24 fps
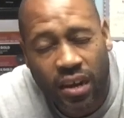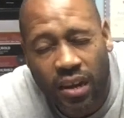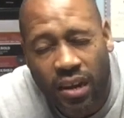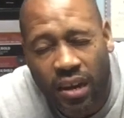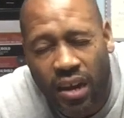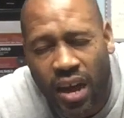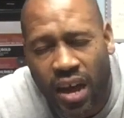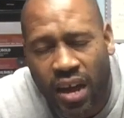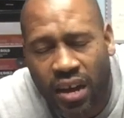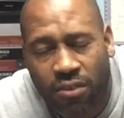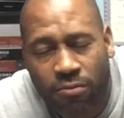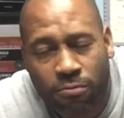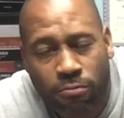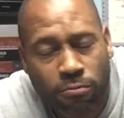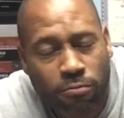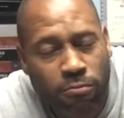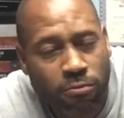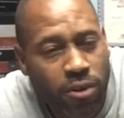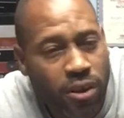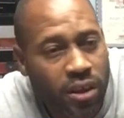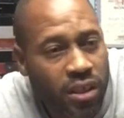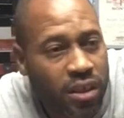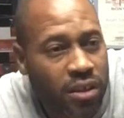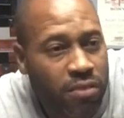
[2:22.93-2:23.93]
A lot of
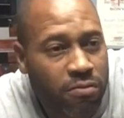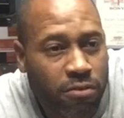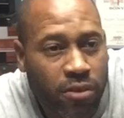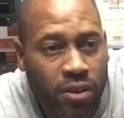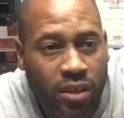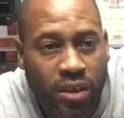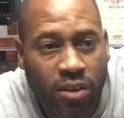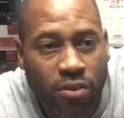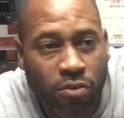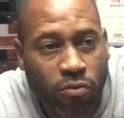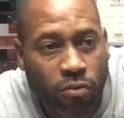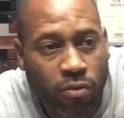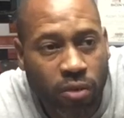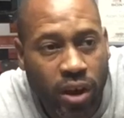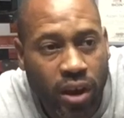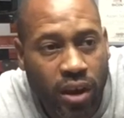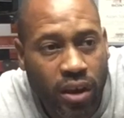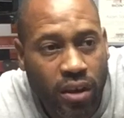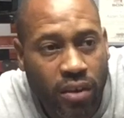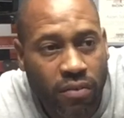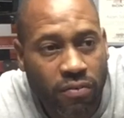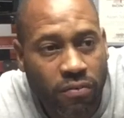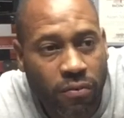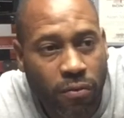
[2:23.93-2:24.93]
really, really
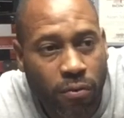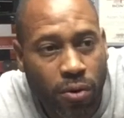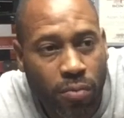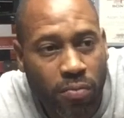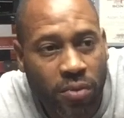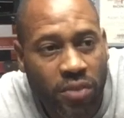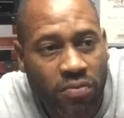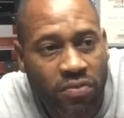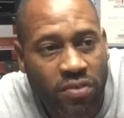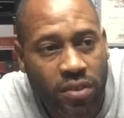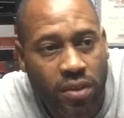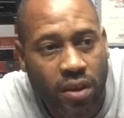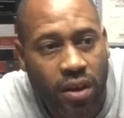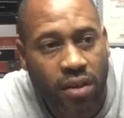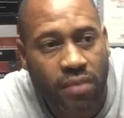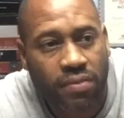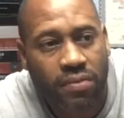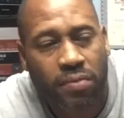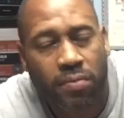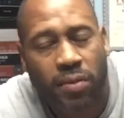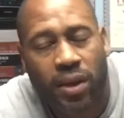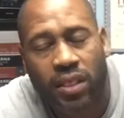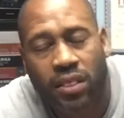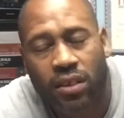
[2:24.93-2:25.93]
great informative stuff
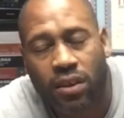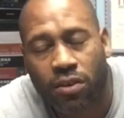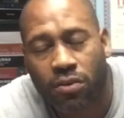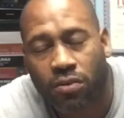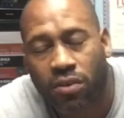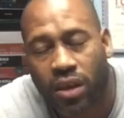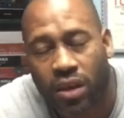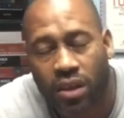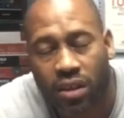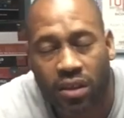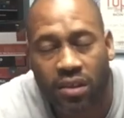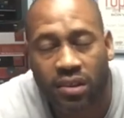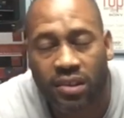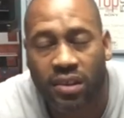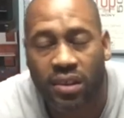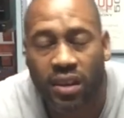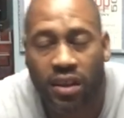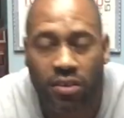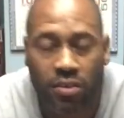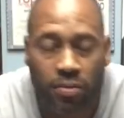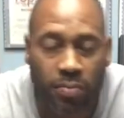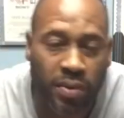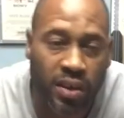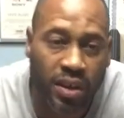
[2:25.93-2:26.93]
about the new Helix
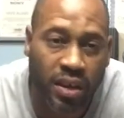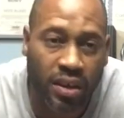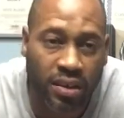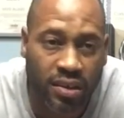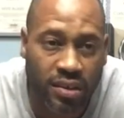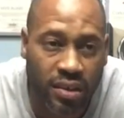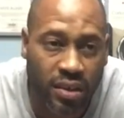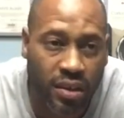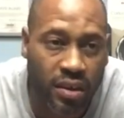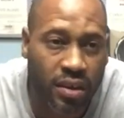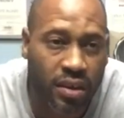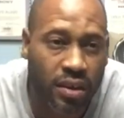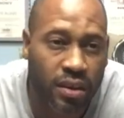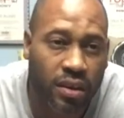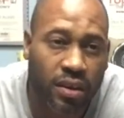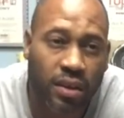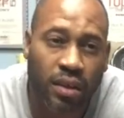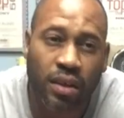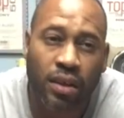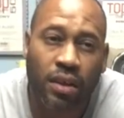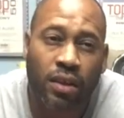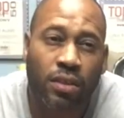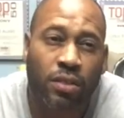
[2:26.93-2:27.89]
DSPs and